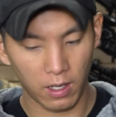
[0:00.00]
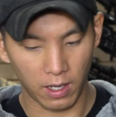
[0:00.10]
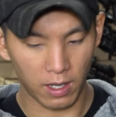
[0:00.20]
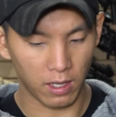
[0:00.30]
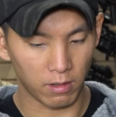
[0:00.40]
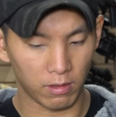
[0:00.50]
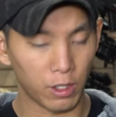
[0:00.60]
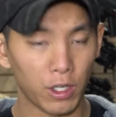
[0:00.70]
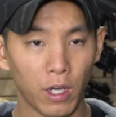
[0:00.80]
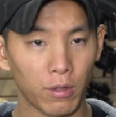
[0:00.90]
And
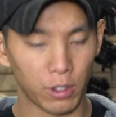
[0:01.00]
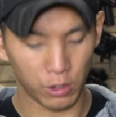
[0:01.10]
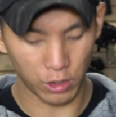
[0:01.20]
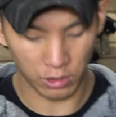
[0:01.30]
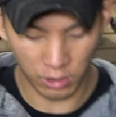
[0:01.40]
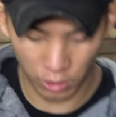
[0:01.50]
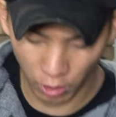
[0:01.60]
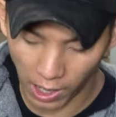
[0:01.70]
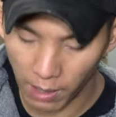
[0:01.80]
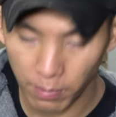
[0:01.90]
there you go, there you're adjusting
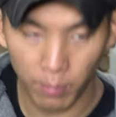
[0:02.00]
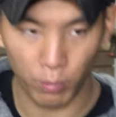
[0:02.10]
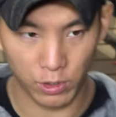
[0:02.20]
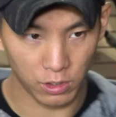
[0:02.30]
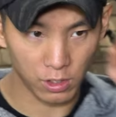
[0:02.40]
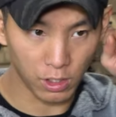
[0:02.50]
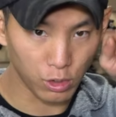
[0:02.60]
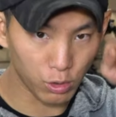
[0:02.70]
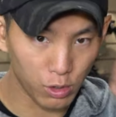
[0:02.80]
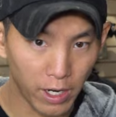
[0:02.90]
your hop-up, which is the
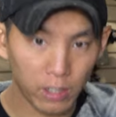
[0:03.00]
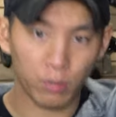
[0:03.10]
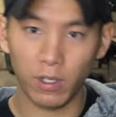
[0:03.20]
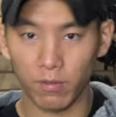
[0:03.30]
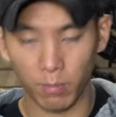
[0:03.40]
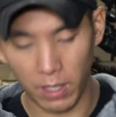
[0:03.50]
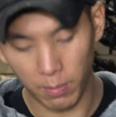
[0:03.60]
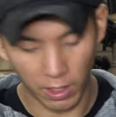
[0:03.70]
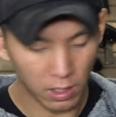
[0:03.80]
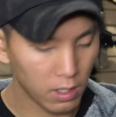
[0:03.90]
trajectory of the B
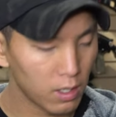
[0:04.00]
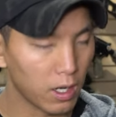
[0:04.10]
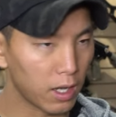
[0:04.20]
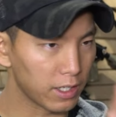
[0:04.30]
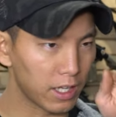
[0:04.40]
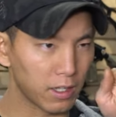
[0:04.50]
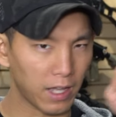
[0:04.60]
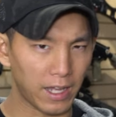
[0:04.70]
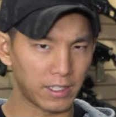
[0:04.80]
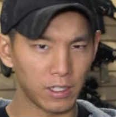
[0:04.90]
B, uh, getting
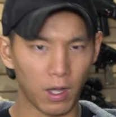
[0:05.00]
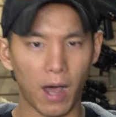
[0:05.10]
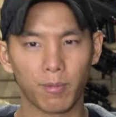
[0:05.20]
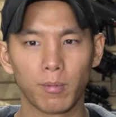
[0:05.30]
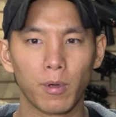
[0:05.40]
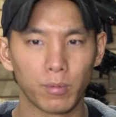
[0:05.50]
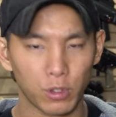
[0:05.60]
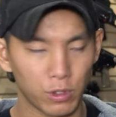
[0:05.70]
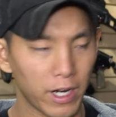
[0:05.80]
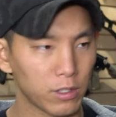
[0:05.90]
the ideal optimal
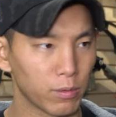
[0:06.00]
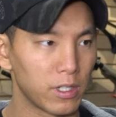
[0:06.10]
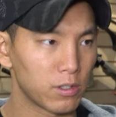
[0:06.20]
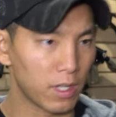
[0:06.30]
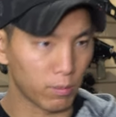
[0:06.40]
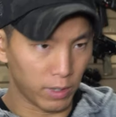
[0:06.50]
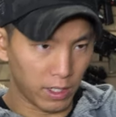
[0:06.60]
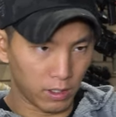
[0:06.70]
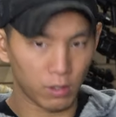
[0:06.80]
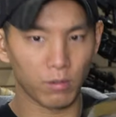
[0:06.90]
trajectory, so that
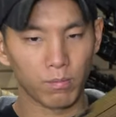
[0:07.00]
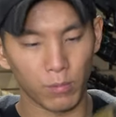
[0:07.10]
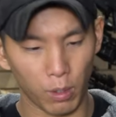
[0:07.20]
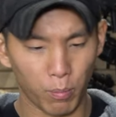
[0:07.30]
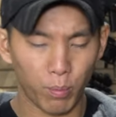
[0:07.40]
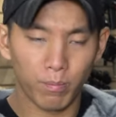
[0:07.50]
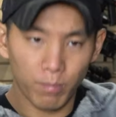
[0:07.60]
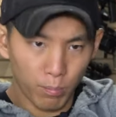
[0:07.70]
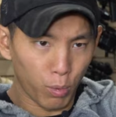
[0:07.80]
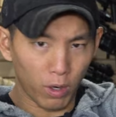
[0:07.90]
way, you know,
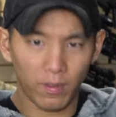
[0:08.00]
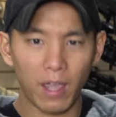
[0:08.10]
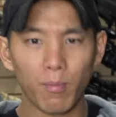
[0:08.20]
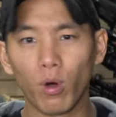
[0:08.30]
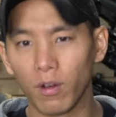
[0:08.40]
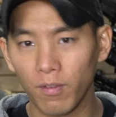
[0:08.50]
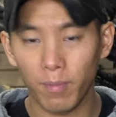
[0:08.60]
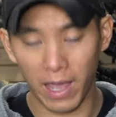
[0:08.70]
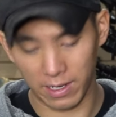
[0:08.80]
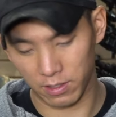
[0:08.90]
point of aim, point of
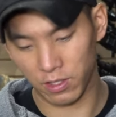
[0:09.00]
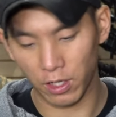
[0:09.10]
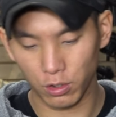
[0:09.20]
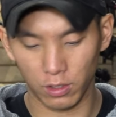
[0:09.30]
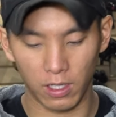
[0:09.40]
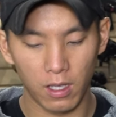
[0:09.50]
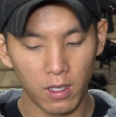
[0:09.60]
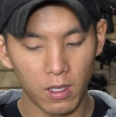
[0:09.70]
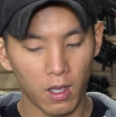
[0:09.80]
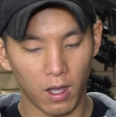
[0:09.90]
impact, essentially.
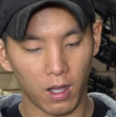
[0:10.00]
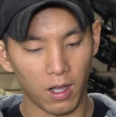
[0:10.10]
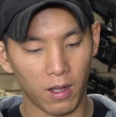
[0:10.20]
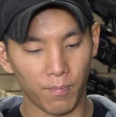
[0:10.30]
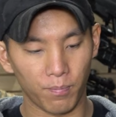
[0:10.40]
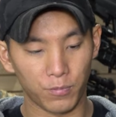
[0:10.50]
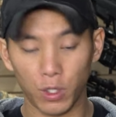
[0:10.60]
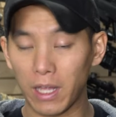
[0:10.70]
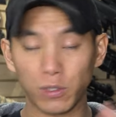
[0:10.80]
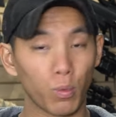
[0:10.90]
Um,
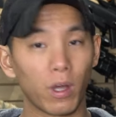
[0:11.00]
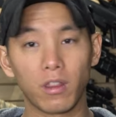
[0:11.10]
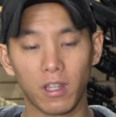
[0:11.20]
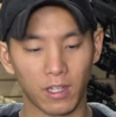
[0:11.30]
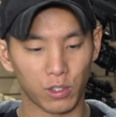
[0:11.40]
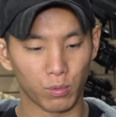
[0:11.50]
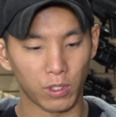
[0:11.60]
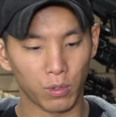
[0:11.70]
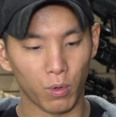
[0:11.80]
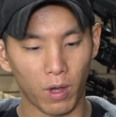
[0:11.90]
so that's one thing that's
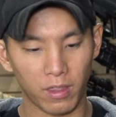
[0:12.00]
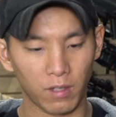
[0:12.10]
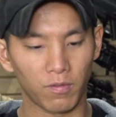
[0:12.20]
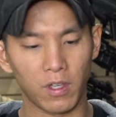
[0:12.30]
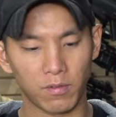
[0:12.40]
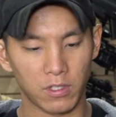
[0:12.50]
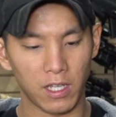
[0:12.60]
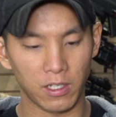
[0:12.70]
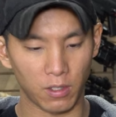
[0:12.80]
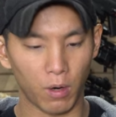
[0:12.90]
really cool. I think V F
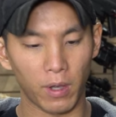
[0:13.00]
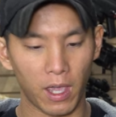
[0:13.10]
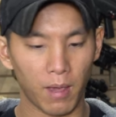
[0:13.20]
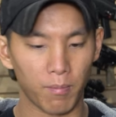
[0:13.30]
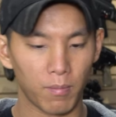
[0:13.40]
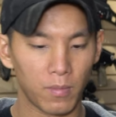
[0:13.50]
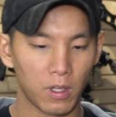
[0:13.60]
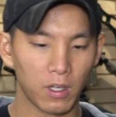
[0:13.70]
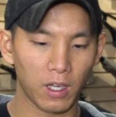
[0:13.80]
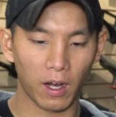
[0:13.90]
C as an O E M
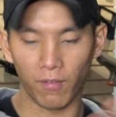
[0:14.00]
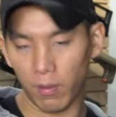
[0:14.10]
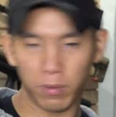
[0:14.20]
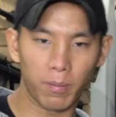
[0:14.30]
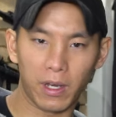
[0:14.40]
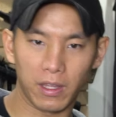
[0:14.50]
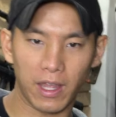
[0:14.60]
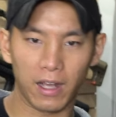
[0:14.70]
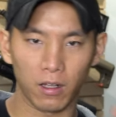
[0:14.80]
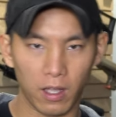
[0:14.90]
kind of implementing
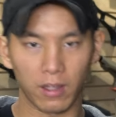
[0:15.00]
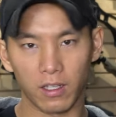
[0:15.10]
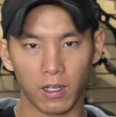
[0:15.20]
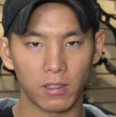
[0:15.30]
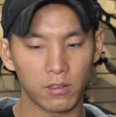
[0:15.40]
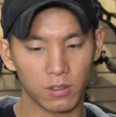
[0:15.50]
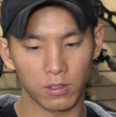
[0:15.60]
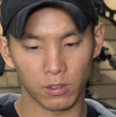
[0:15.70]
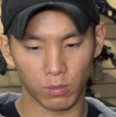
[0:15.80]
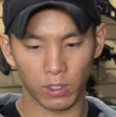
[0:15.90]
that in a lot of the guns
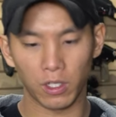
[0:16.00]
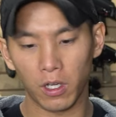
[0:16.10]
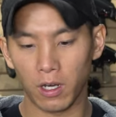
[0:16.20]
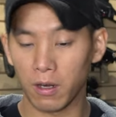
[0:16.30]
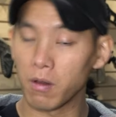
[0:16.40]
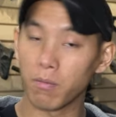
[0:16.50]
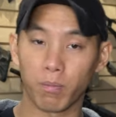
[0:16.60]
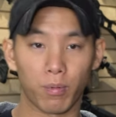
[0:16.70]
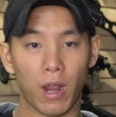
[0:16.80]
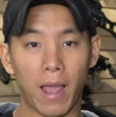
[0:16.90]
is really good, and
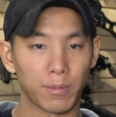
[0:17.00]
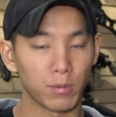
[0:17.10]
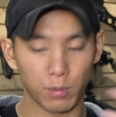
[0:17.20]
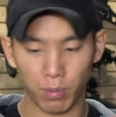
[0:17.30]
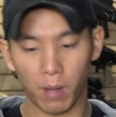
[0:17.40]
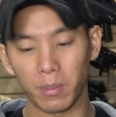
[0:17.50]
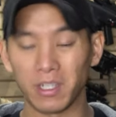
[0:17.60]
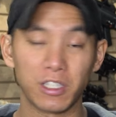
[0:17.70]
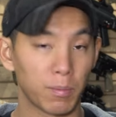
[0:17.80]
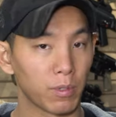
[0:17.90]
perhaps it was probably a
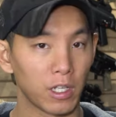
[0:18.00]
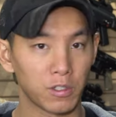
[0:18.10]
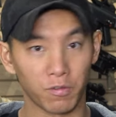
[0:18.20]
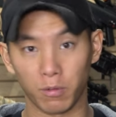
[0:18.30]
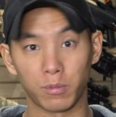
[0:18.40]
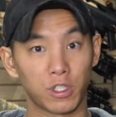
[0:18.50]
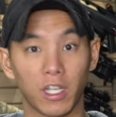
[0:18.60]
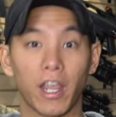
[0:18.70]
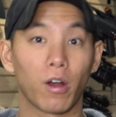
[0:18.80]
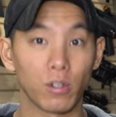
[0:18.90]
stipulation from
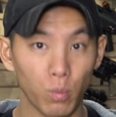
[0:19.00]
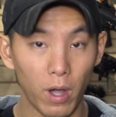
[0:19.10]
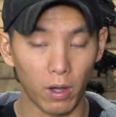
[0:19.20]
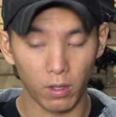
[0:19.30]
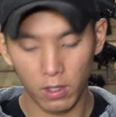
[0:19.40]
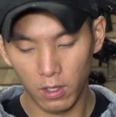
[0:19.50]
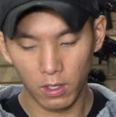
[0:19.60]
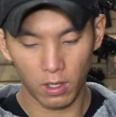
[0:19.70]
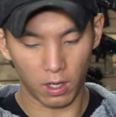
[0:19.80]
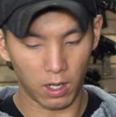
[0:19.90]
SIG Air as well.
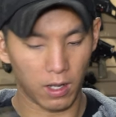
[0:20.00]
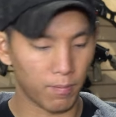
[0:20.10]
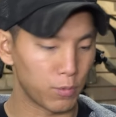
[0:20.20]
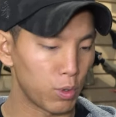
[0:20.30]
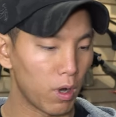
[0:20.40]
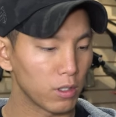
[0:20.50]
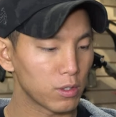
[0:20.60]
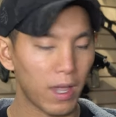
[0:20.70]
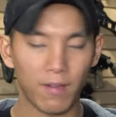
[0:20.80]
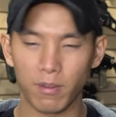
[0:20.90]
Um, you
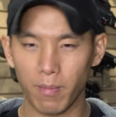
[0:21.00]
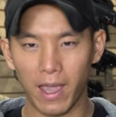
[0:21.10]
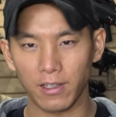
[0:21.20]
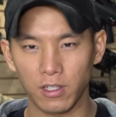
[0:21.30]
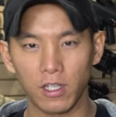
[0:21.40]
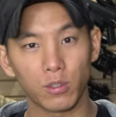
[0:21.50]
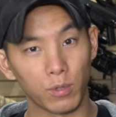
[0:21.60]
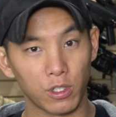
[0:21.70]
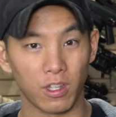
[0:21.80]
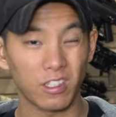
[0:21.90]
also have the magazines,
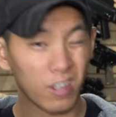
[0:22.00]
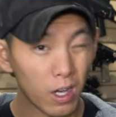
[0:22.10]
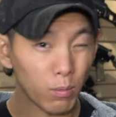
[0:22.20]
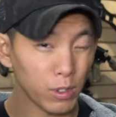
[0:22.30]
which this gun will